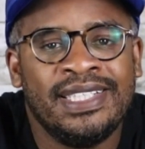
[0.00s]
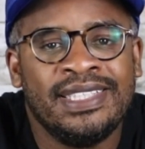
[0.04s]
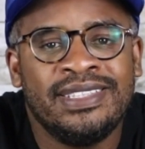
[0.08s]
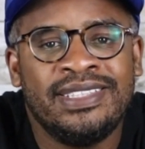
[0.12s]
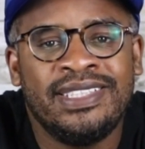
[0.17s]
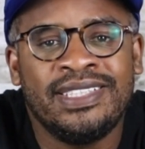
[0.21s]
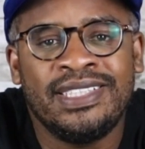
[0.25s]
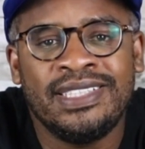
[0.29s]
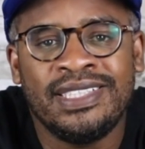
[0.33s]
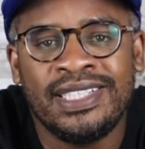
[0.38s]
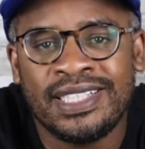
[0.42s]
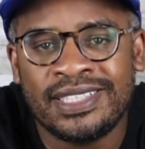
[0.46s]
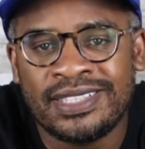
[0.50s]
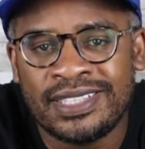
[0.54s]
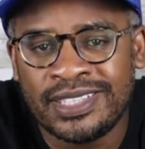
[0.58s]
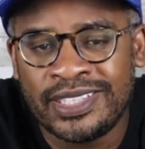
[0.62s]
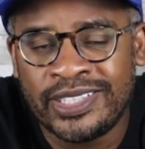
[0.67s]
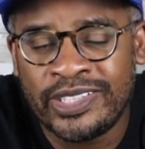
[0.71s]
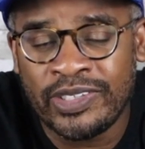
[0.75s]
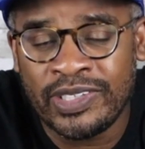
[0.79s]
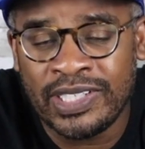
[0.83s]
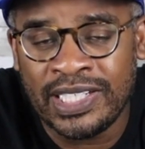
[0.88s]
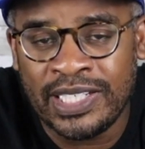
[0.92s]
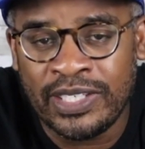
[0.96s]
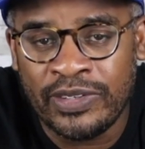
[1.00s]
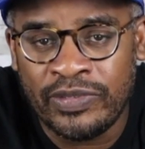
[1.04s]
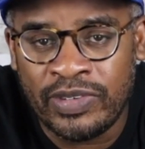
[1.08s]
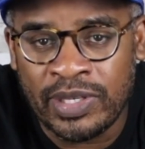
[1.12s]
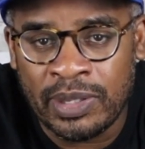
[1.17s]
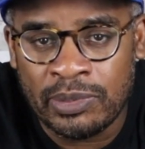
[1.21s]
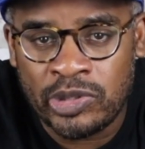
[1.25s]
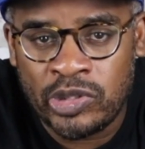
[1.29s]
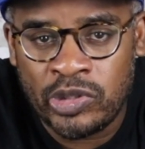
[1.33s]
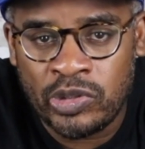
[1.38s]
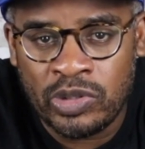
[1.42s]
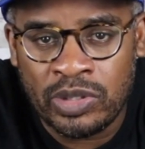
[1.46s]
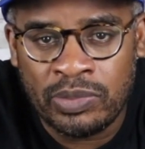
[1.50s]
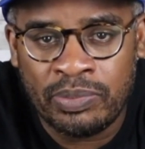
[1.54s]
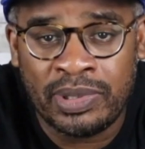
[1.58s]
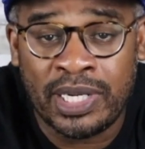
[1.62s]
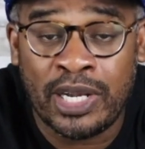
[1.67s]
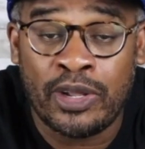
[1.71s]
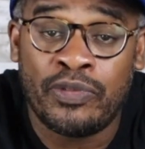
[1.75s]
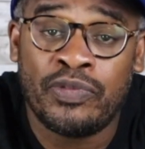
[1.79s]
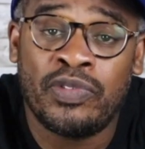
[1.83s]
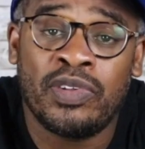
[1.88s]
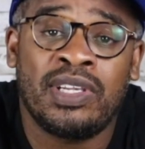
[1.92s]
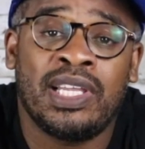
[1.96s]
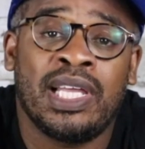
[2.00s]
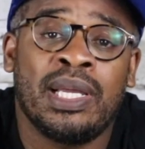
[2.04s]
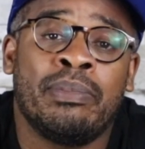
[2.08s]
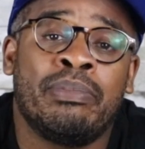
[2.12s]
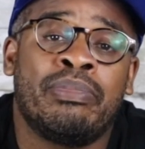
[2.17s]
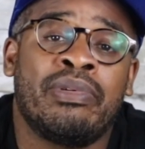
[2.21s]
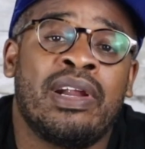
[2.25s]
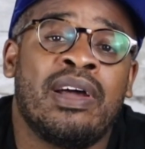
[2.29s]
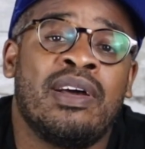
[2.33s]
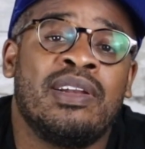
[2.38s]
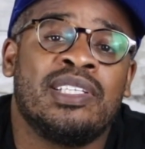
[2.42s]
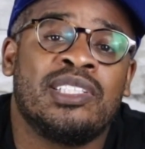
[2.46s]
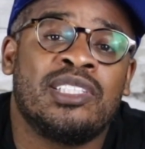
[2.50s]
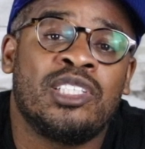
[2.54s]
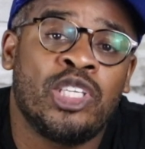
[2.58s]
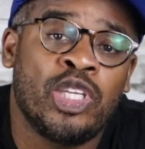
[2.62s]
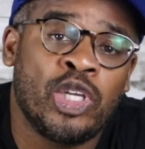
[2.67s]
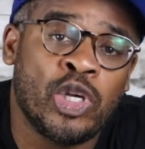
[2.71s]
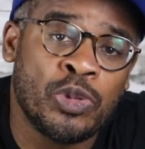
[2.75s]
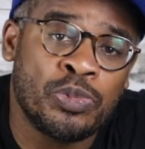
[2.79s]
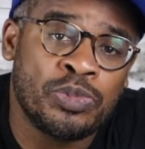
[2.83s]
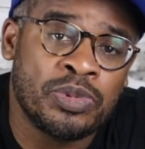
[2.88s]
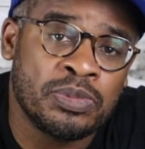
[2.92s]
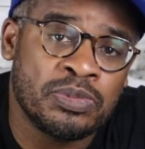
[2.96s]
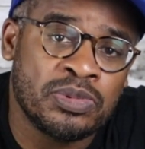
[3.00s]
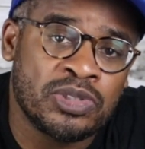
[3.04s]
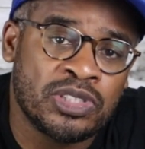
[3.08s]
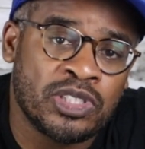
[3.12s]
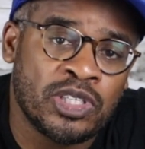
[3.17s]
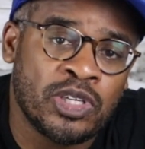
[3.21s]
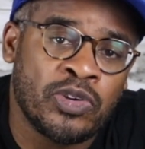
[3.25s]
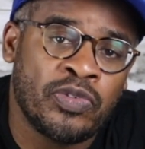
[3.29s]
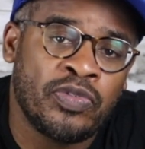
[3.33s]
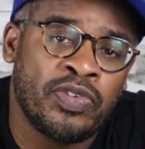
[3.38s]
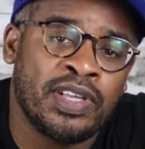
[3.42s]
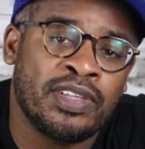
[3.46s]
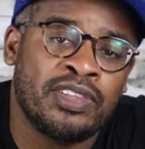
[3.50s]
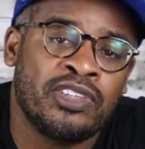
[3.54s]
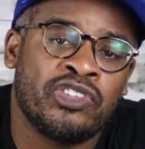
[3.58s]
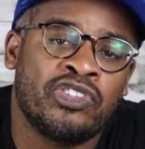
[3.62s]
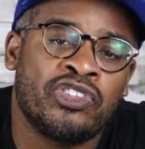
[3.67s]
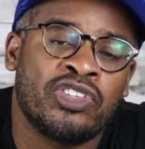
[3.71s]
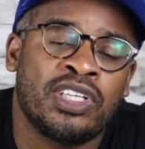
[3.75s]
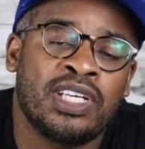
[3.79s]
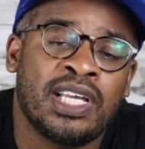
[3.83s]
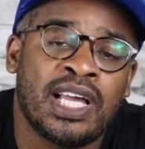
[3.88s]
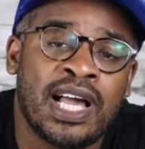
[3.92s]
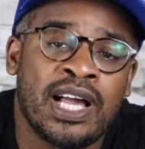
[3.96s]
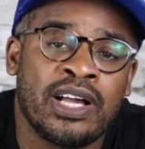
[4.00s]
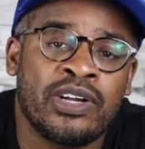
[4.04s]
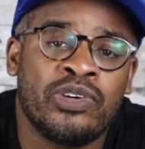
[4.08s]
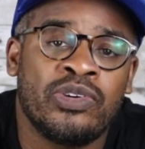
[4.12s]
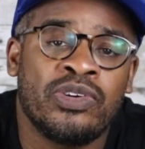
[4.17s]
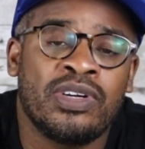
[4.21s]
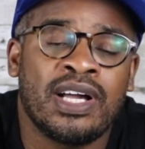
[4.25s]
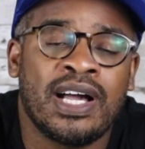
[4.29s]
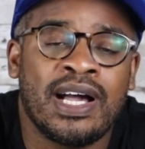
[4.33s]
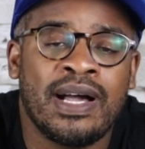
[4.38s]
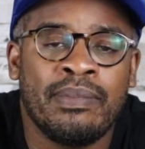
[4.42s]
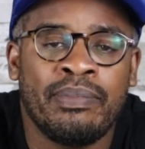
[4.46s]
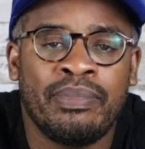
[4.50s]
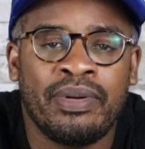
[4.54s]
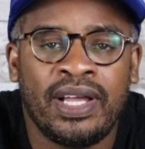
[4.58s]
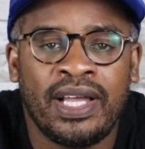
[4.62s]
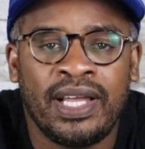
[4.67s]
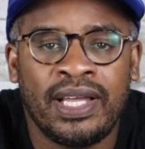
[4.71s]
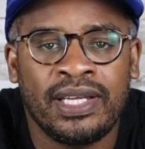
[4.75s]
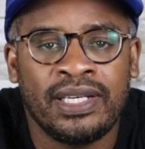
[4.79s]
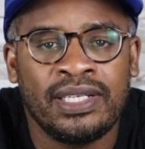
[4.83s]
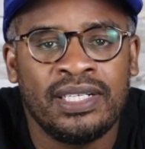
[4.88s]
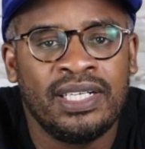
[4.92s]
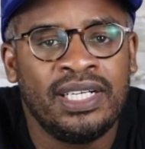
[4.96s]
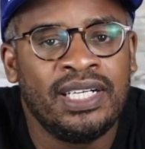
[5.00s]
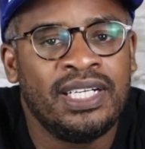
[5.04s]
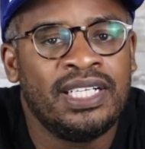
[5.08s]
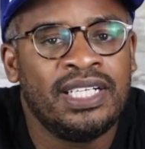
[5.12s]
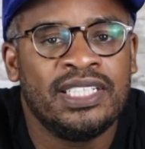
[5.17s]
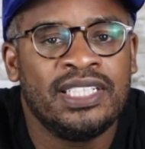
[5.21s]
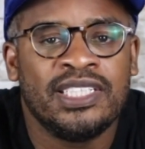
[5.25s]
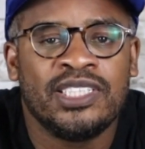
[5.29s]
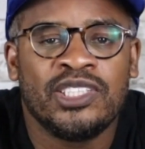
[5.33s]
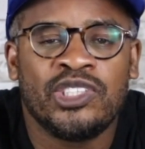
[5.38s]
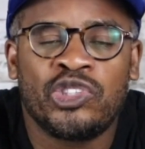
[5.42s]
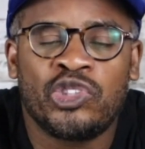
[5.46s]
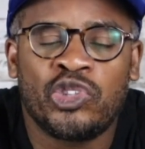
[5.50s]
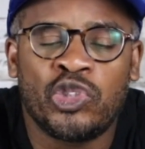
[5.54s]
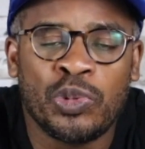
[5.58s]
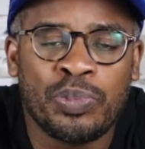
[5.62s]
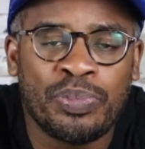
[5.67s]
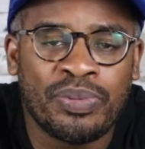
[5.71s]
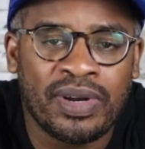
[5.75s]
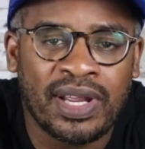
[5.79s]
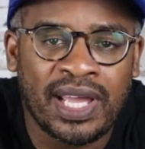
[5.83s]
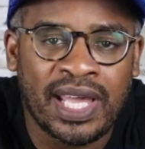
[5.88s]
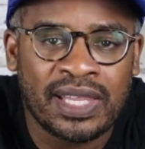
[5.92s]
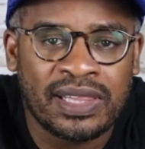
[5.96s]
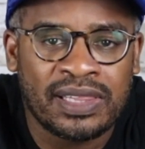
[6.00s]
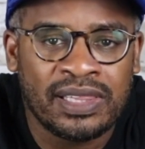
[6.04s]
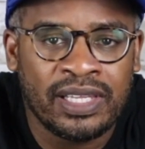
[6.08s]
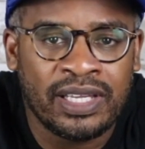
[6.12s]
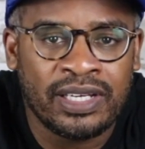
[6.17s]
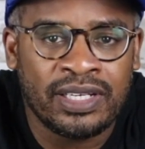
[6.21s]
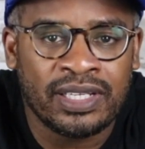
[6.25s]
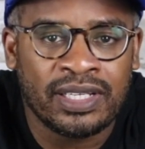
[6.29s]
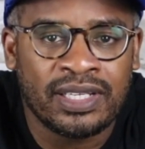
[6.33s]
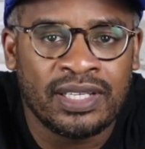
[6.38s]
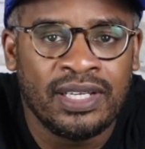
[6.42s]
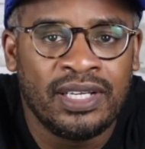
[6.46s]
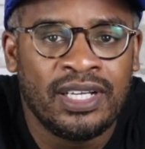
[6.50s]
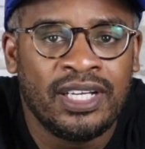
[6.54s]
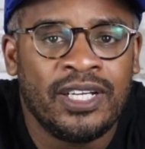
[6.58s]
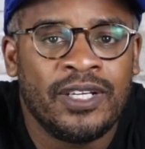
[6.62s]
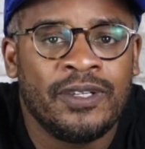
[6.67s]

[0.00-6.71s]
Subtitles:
Didn't necessarily live up to it, but I feel like Brown has helped himself at the Chicago Combine. Super athletic.